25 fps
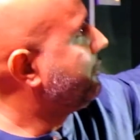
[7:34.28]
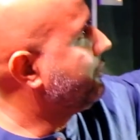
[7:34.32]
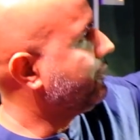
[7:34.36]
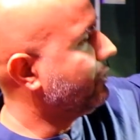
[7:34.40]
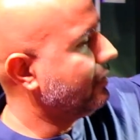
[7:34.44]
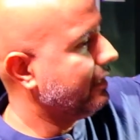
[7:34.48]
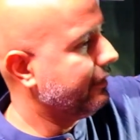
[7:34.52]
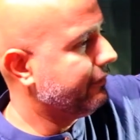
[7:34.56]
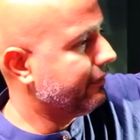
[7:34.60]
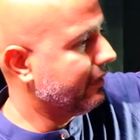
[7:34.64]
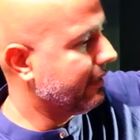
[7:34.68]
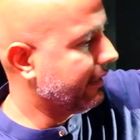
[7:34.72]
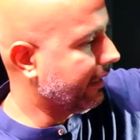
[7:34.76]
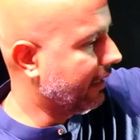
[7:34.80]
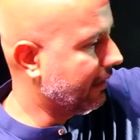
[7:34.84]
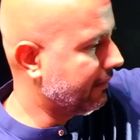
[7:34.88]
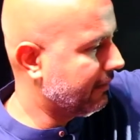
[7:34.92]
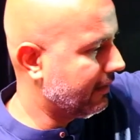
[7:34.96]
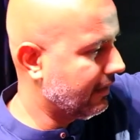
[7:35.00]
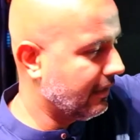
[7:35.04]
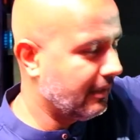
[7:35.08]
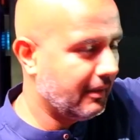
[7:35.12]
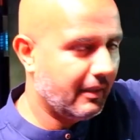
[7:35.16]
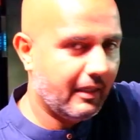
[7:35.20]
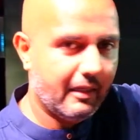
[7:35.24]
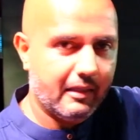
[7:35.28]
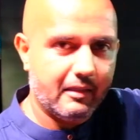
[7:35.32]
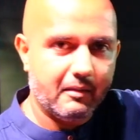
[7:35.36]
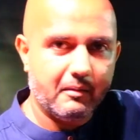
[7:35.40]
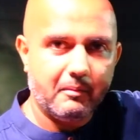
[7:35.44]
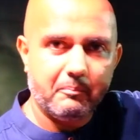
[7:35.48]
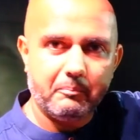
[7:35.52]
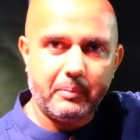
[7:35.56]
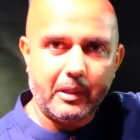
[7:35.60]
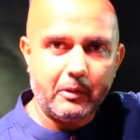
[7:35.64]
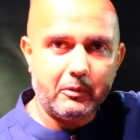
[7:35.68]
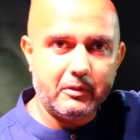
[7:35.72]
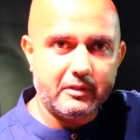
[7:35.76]
don't even get a
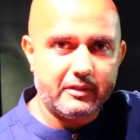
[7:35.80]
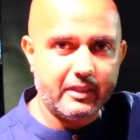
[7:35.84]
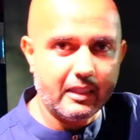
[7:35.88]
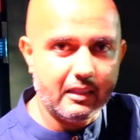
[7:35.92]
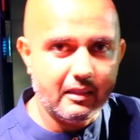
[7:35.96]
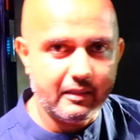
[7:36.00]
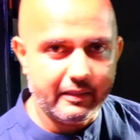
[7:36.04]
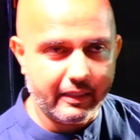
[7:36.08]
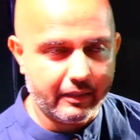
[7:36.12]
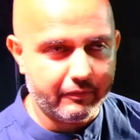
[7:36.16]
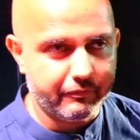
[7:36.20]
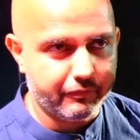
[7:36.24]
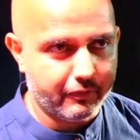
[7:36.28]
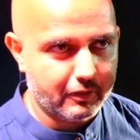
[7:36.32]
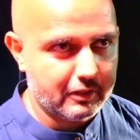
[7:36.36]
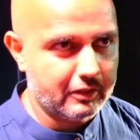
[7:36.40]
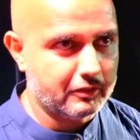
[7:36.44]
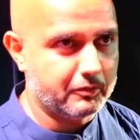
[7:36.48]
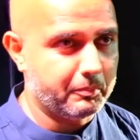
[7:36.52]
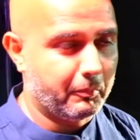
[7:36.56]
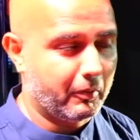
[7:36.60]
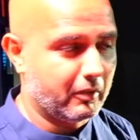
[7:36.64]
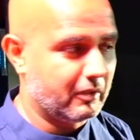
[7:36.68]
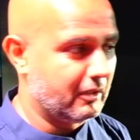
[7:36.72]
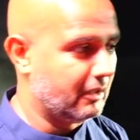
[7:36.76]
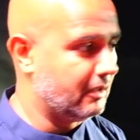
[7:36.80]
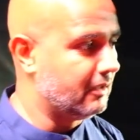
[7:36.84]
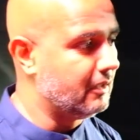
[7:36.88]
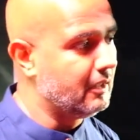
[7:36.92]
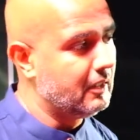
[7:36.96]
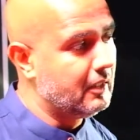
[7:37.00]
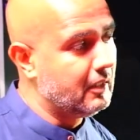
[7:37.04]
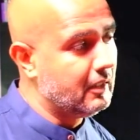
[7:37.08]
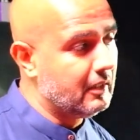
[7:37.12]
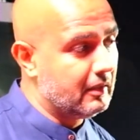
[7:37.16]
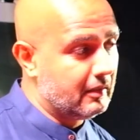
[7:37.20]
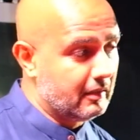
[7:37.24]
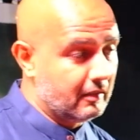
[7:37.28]
power tailgate for this model.
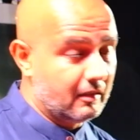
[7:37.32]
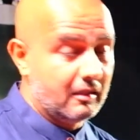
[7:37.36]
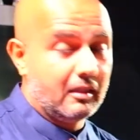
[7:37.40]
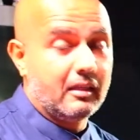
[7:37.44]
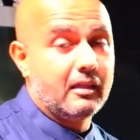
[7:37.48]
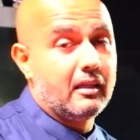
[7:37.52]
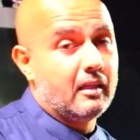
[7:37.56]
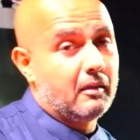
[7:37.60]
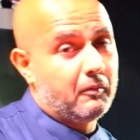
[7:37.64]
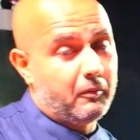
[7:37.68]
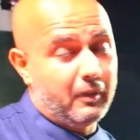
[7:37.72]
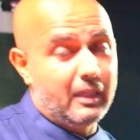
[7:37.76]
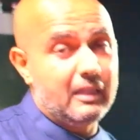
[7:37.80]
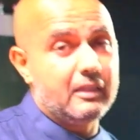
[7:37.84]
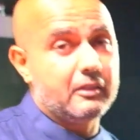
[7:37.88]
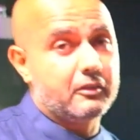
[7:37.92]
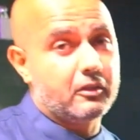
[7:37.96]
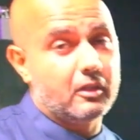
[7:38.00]
Well, it